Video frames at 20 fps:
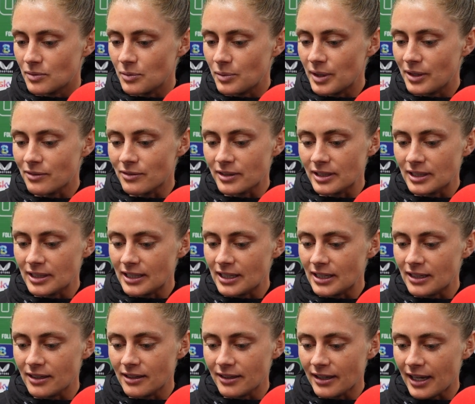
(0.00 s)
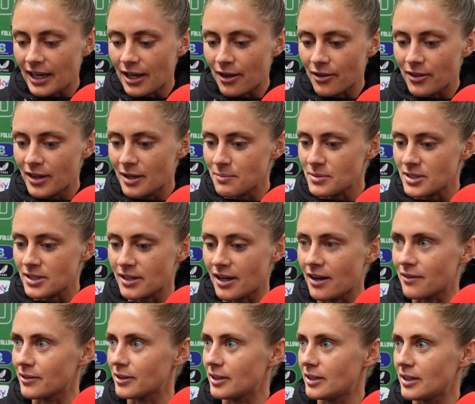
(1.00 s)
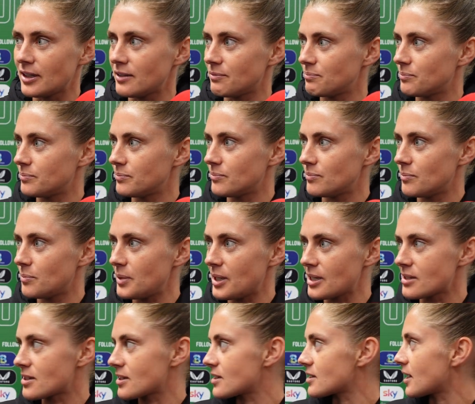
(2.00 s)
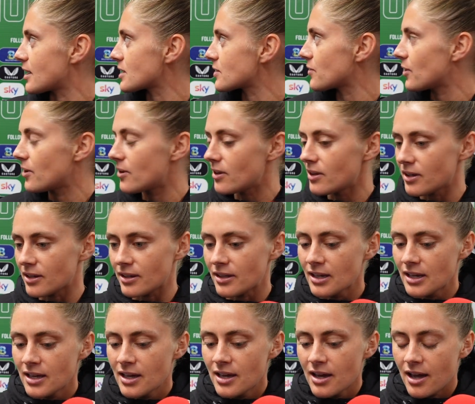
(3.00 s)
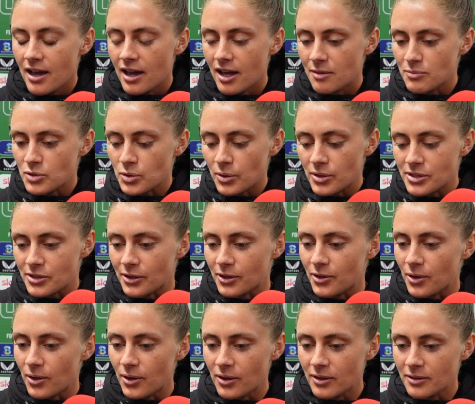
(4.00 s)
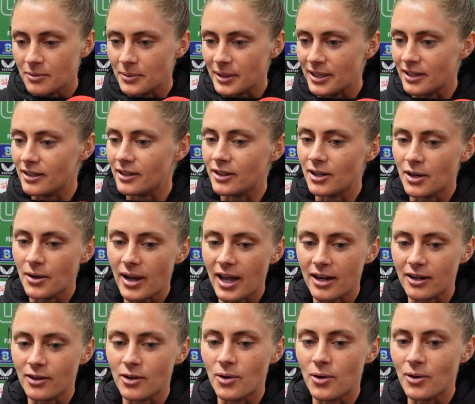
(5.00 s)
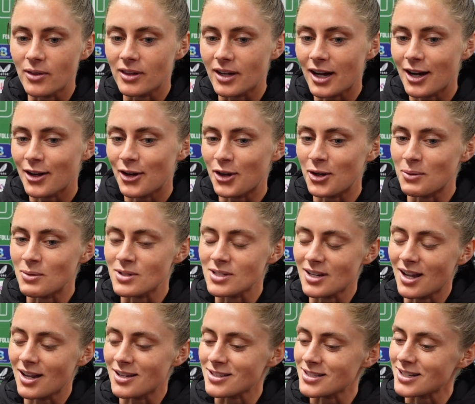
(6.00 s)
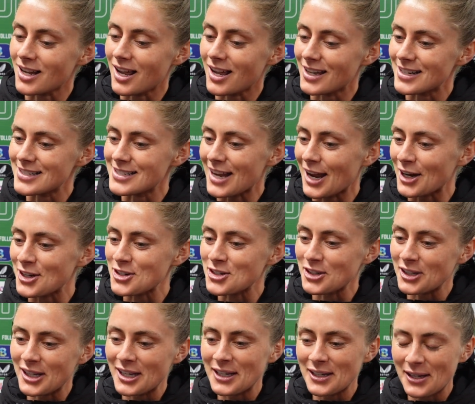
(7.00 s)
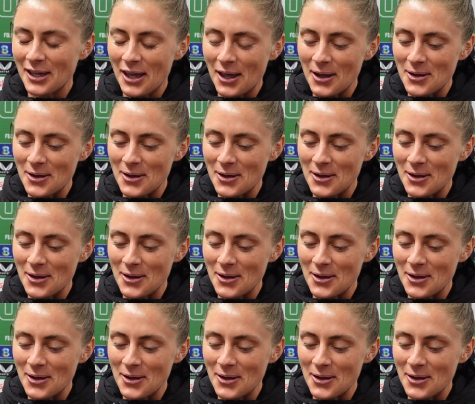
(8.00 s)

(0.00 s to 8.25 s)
we really held them to not really being successful towards our goal, and we, you know, had a goal that I heard was onsides, actually.